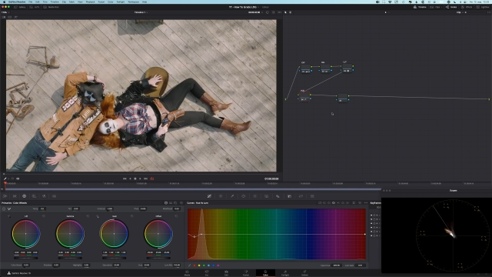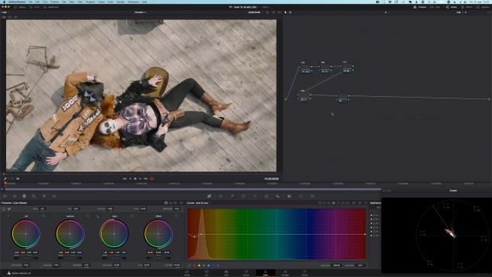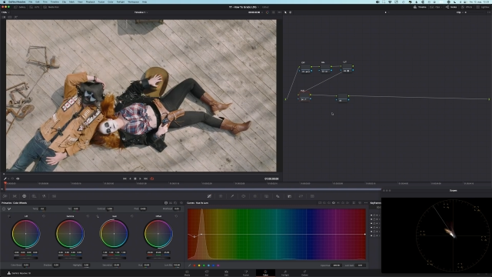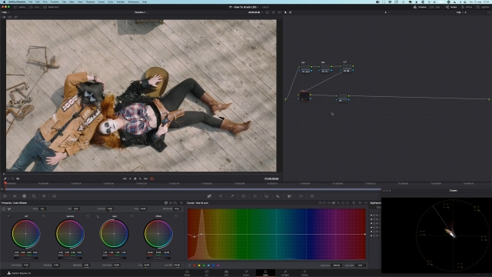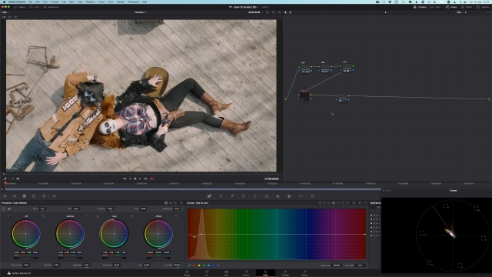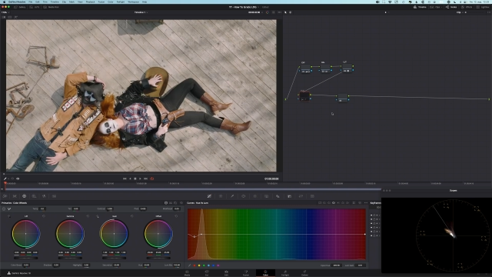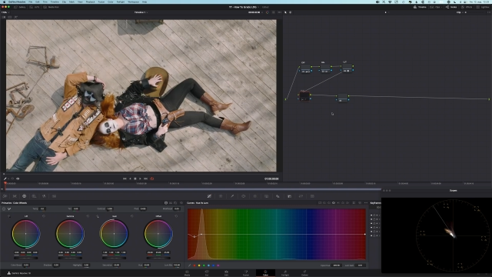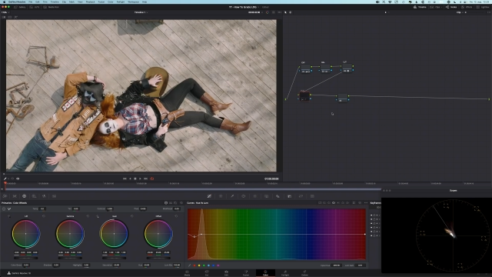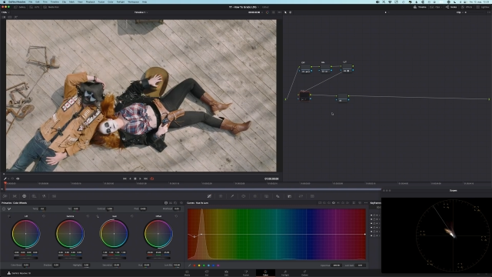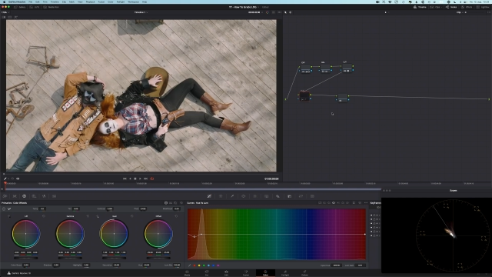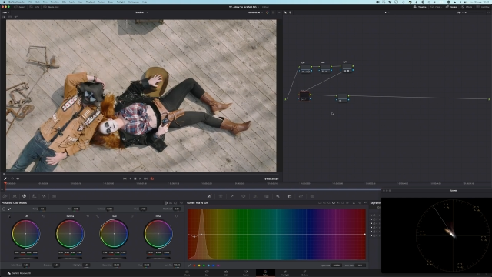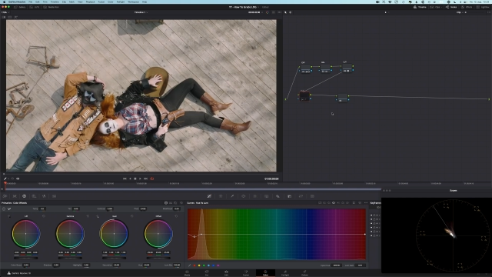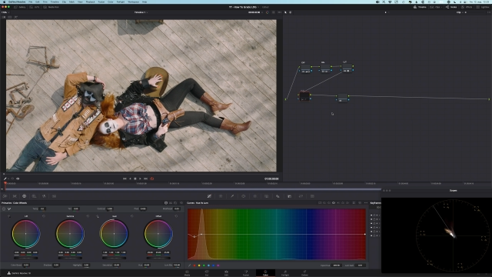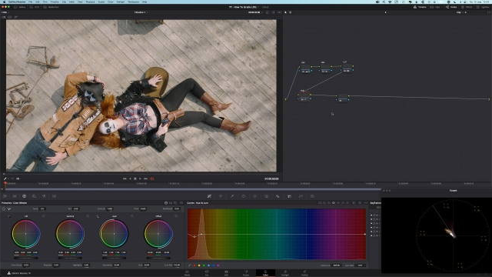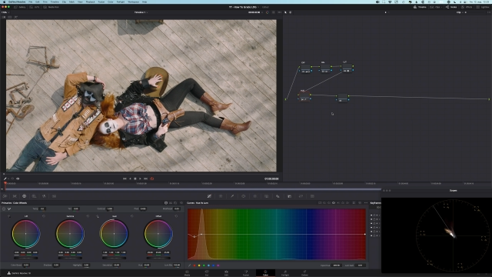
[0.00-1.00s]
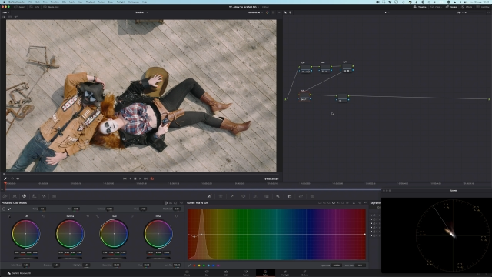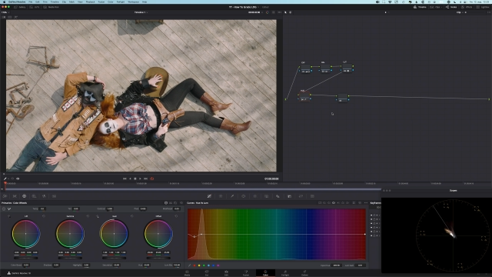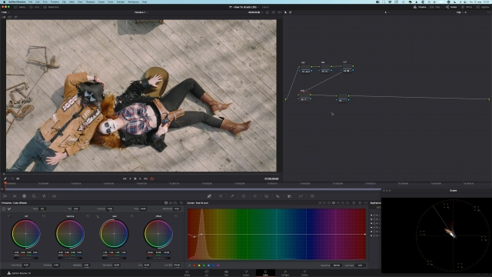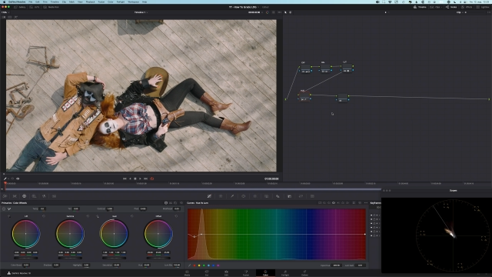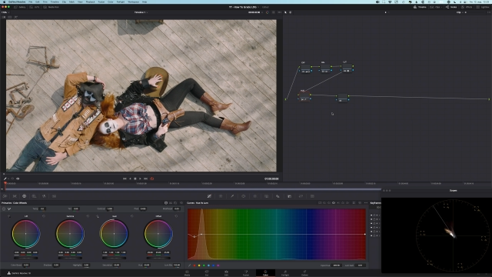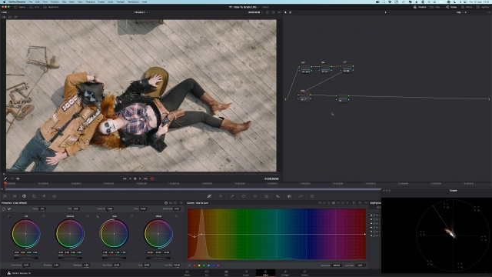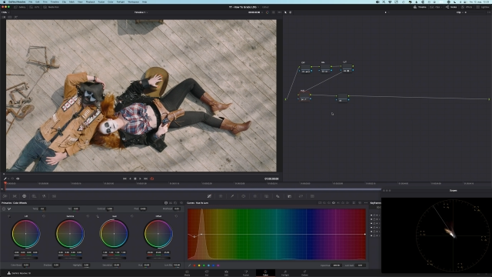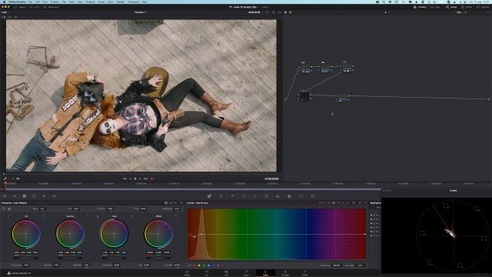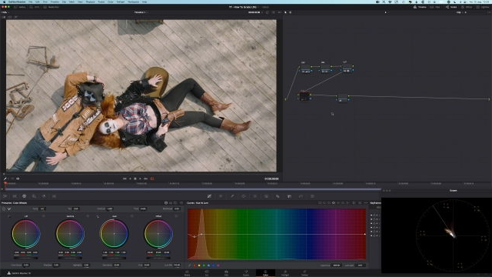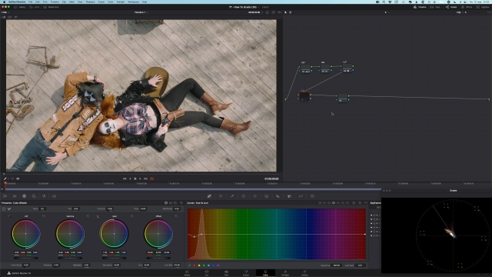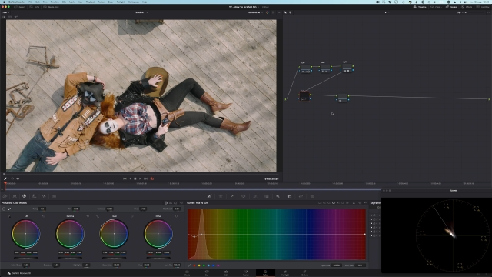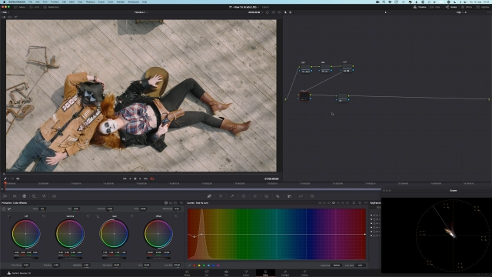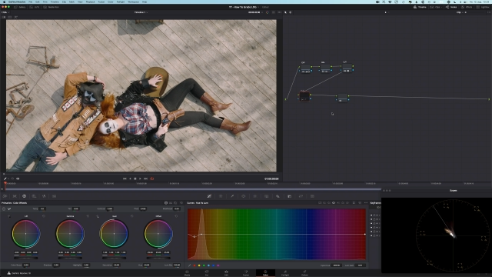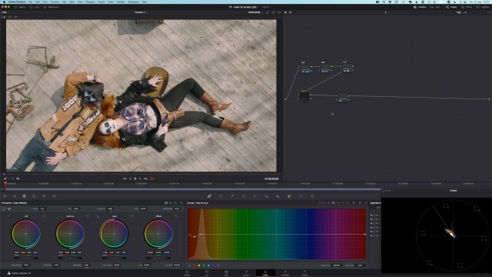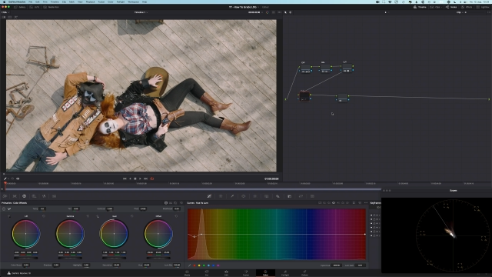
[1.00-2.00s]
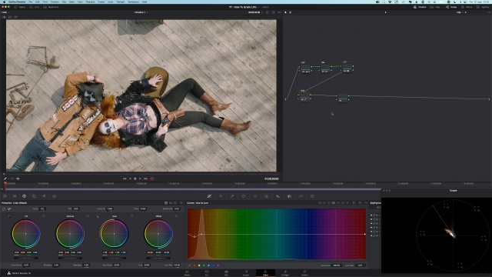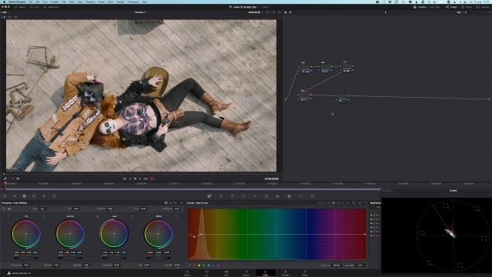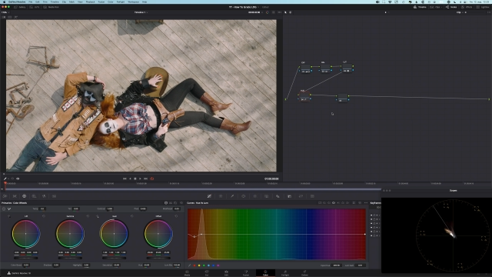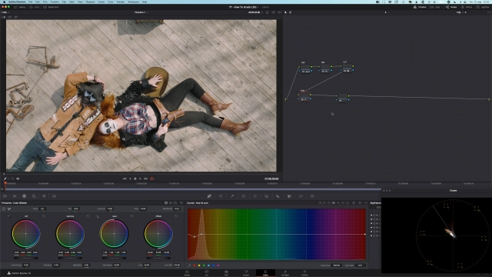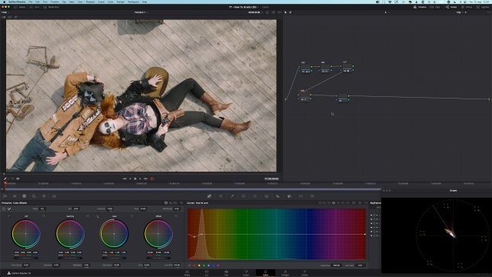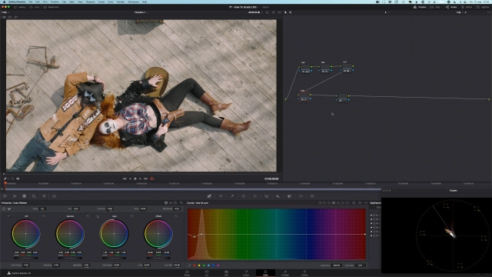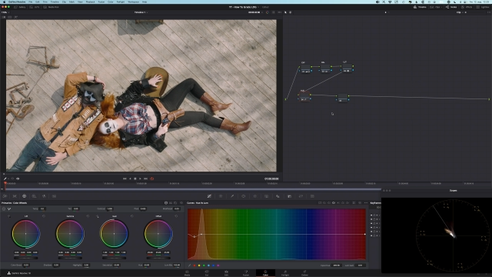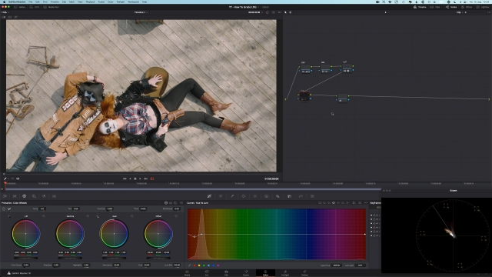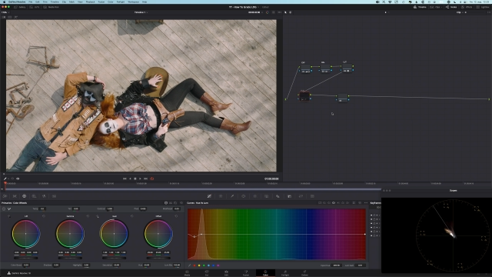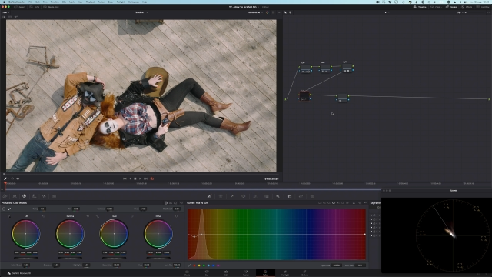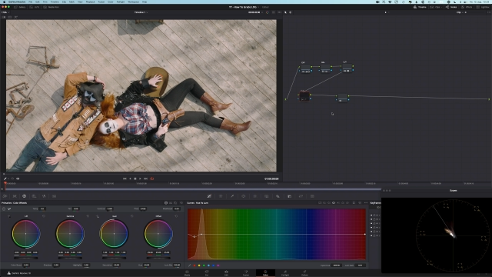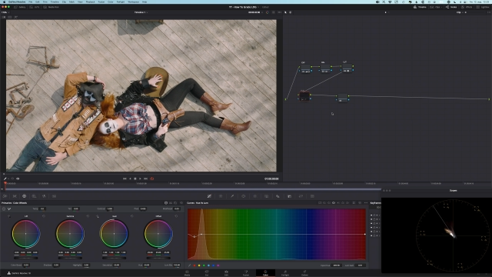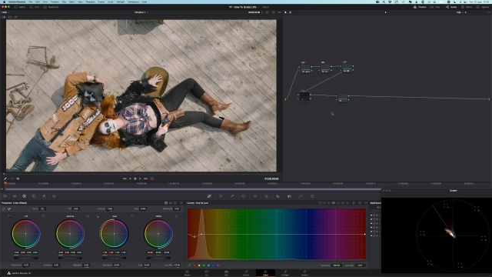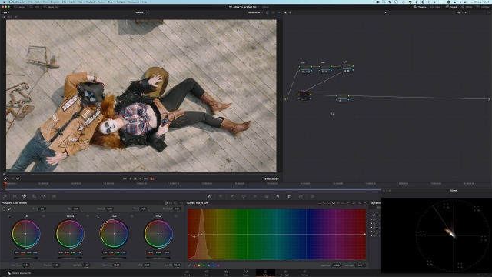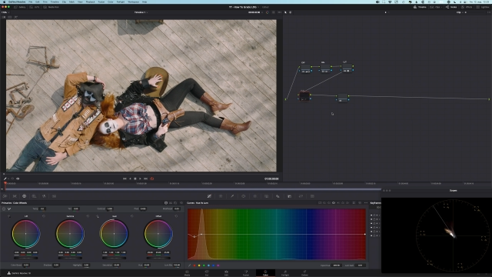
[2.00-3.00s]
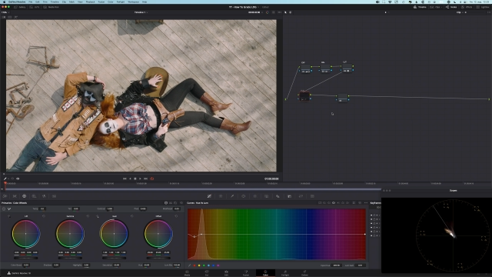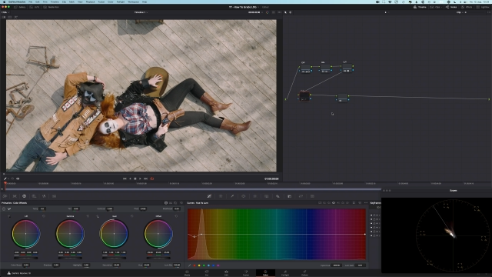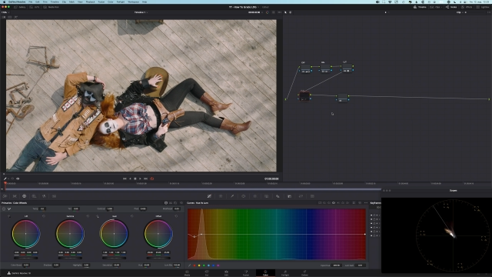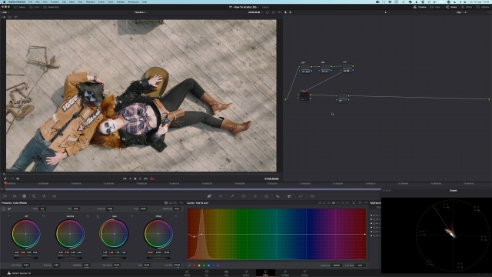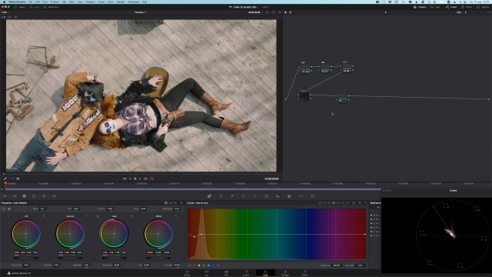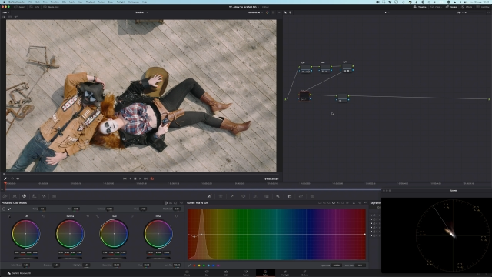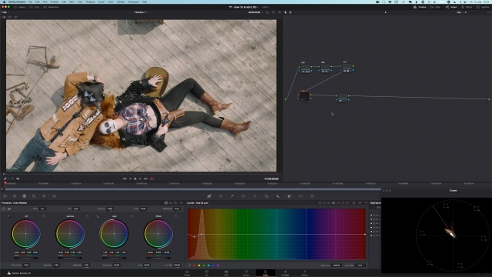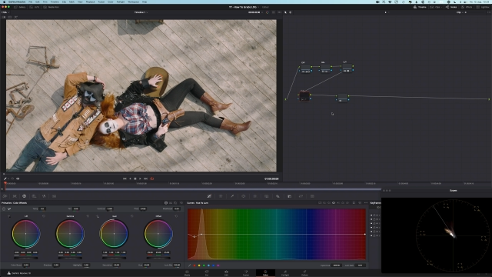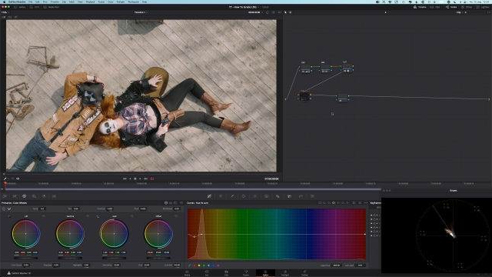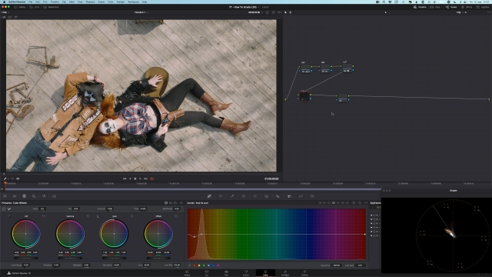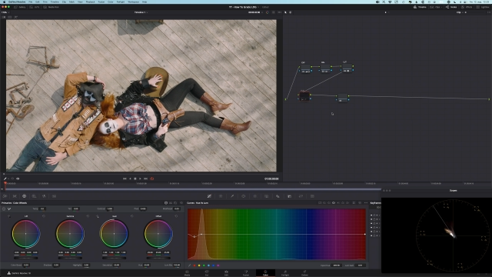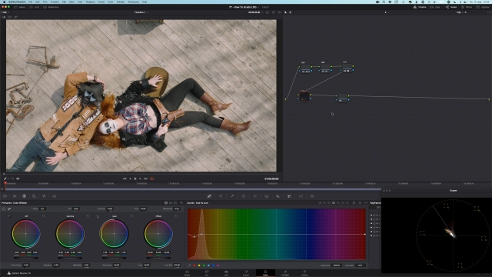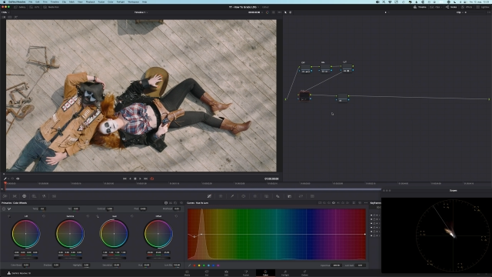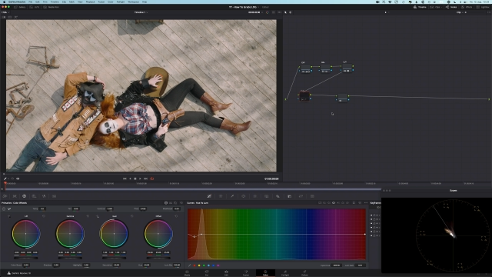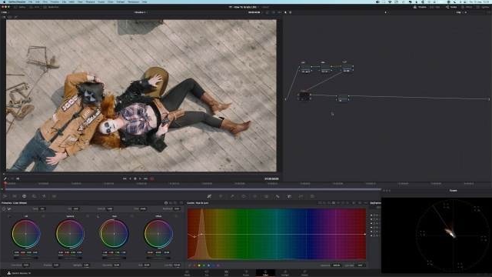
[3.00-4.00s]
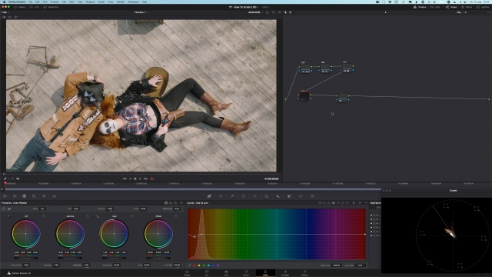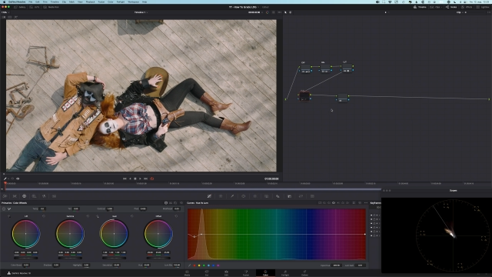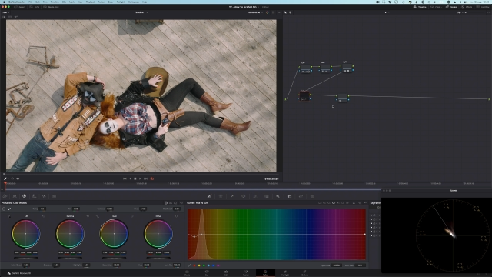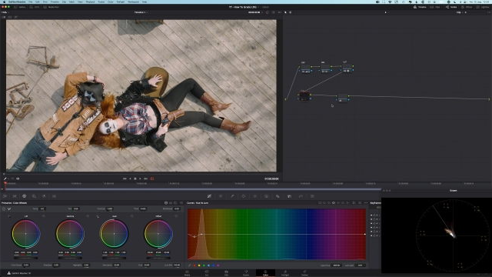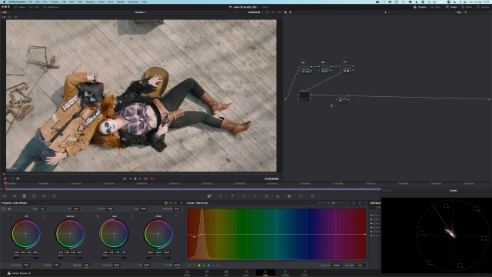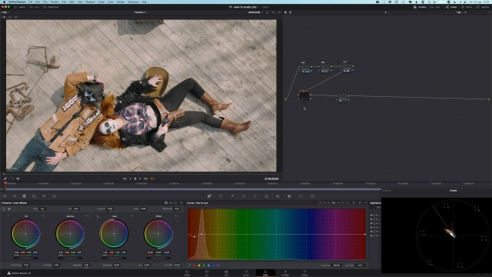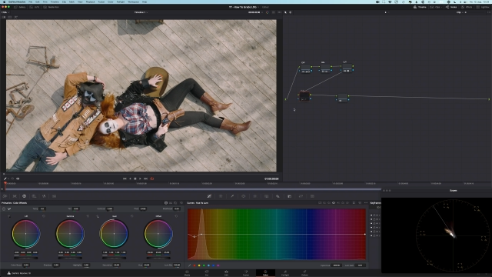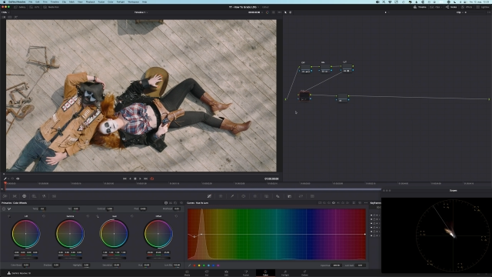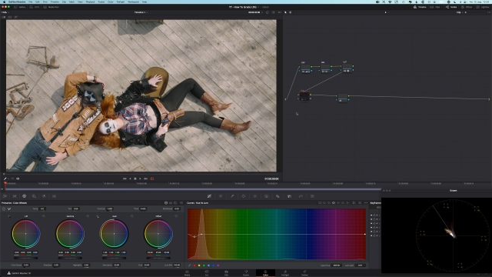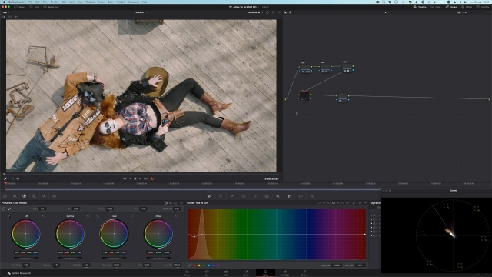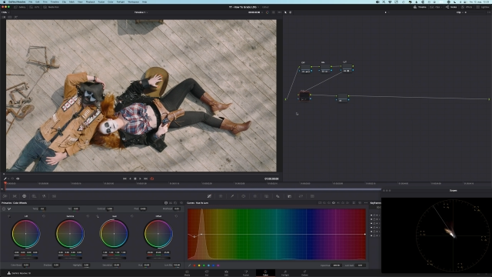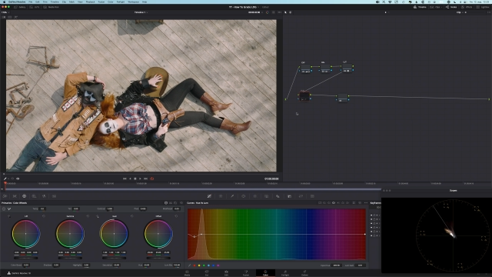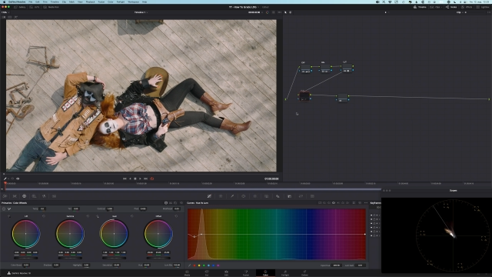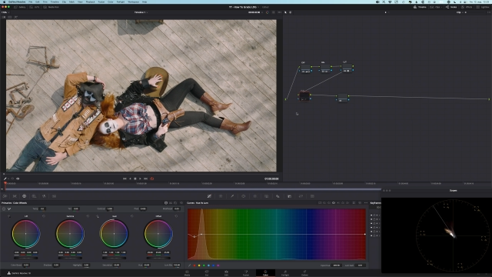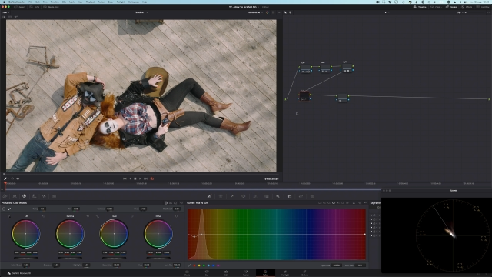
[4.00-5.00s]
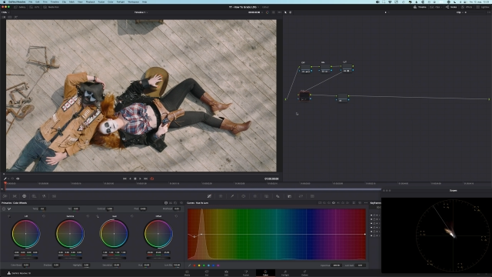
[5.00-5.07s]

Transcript: (no speaker visible)